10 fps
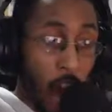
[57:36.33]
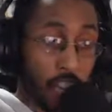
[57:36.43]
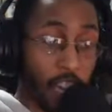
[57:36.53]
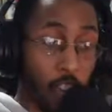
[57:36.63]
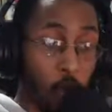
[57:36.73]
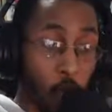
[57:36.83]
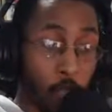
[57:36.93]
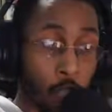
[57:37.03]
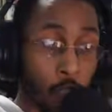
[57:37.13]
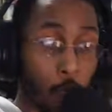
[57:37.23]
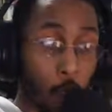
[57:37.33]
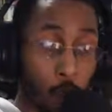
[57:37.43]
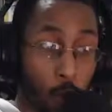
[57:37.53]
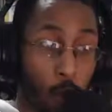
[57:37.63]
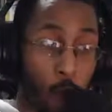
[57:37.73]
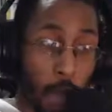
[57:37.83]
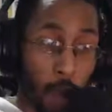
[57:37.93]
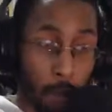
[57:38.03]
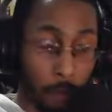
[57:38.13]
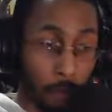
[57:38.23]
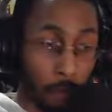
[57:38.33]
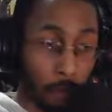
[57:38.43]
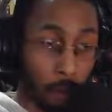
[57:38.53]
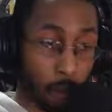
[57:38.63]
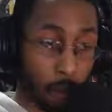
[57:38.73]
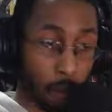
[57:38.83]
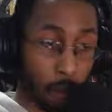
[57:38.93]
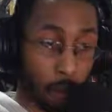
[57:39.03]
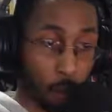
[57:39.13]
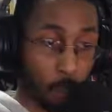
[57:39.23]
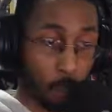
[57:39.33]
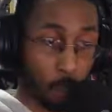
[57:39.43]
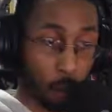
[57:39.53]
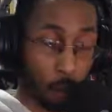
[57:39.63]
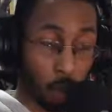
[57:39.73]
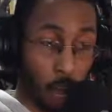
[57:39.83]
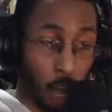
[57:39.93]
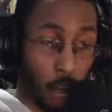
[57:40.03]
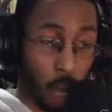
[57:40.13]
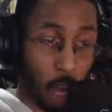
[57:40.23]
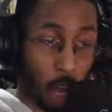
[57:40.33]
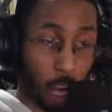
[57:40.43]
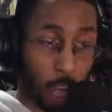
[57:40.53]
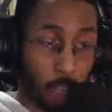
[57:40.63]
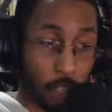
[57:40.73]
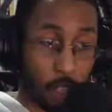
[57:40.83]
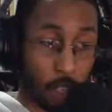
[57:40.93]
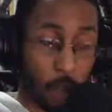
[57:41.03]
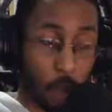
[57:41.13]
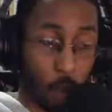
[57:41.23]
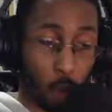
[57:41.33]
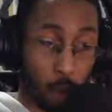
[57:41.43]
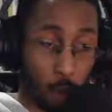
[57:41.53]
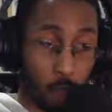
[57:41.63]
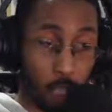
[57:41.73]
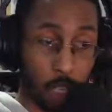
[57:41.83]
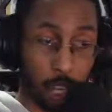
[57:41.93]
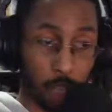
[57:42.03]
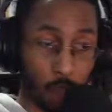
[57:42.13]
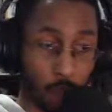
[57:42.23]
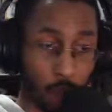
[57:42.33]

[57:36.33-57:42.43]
I can't trust that they won't do that. So I I really can't